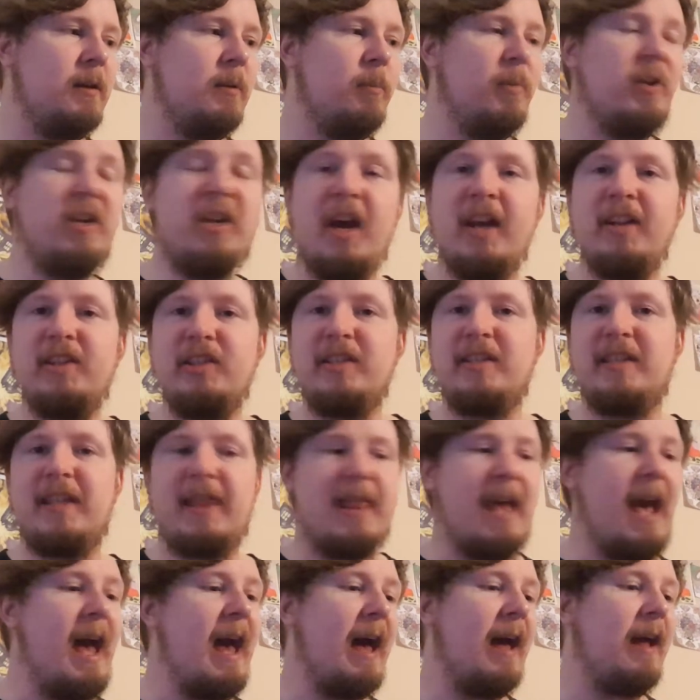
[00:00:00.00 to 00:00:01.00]
But not just
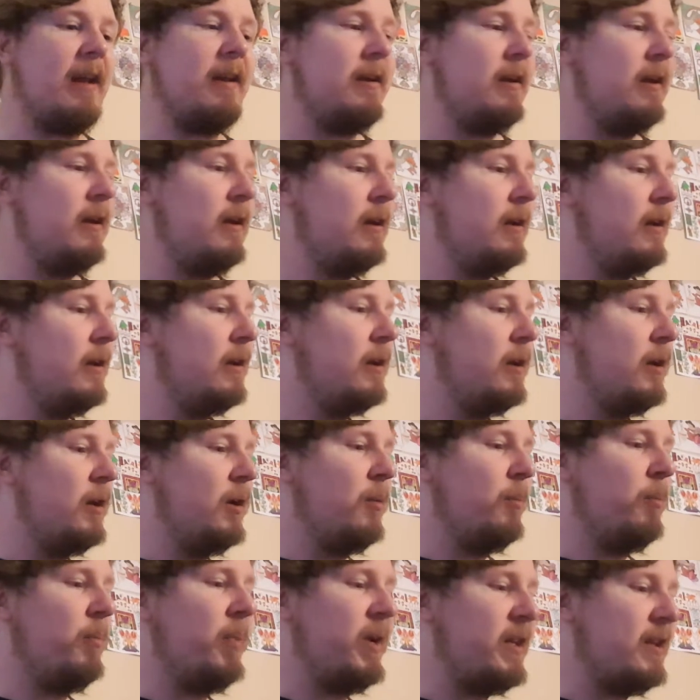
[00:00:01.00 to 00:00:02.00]
that,
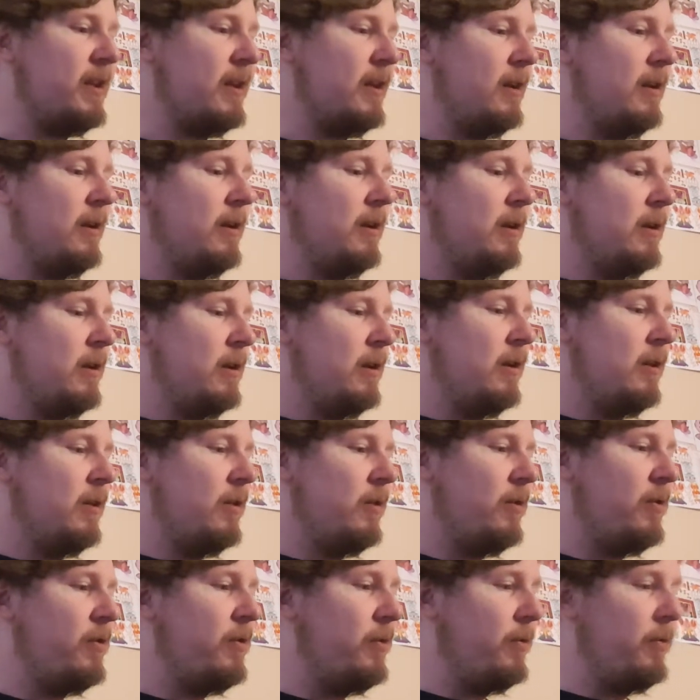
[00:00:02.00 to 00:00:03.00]
but
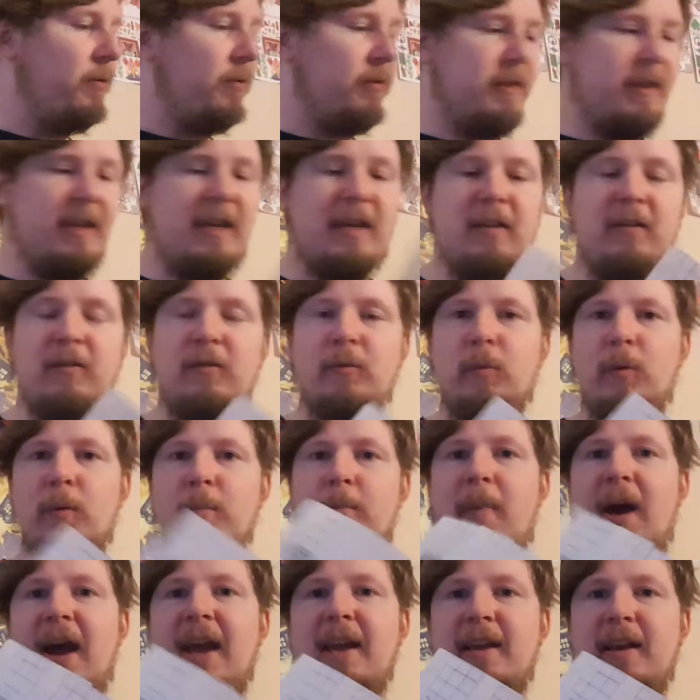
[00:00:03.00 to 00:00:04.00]
these were
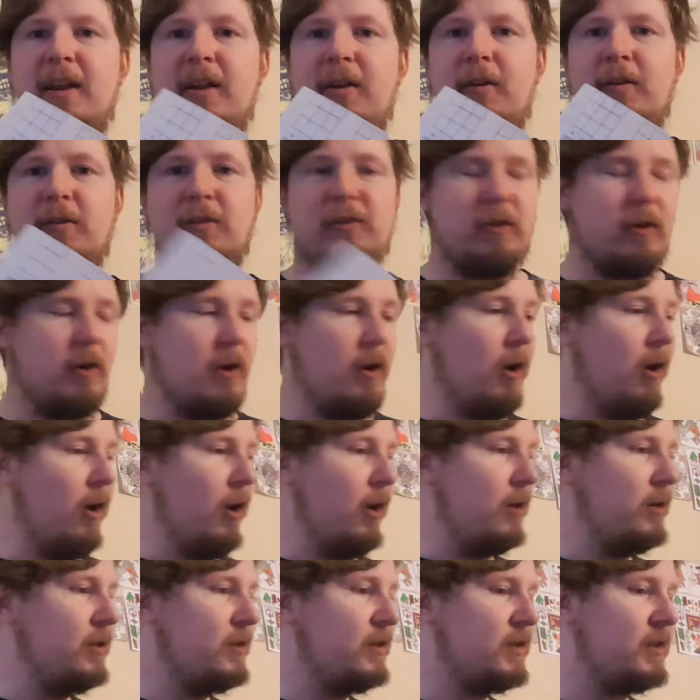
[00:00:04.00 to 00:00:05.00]
my character
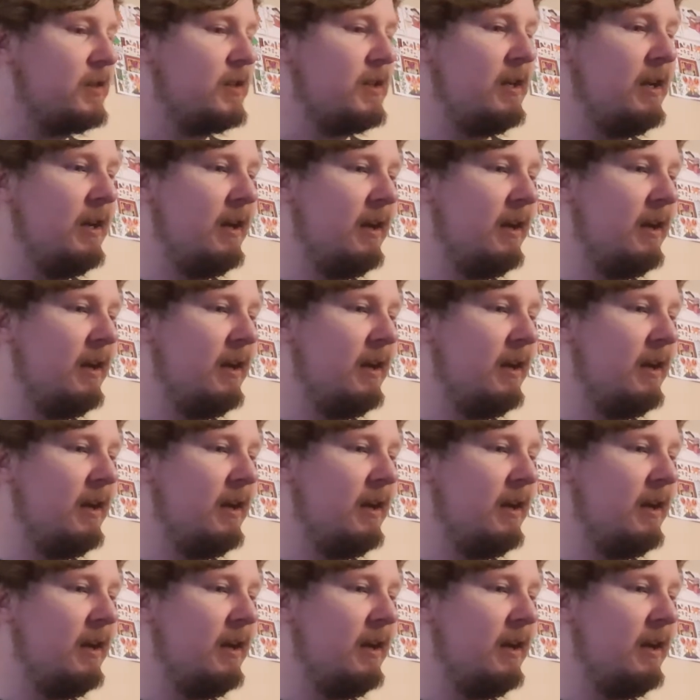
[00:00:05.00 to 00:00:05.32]
cards.